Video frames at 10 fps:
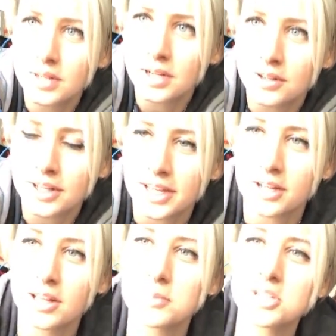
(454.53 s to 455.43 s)
I don't think
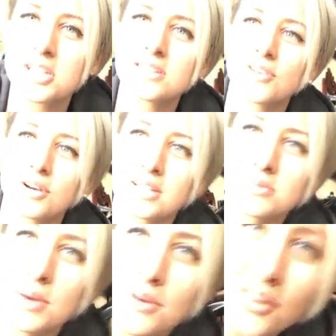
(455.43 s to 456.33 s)
it'll let me change focus.
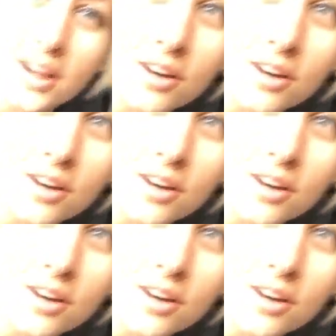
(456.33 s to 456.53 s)
Maybe if I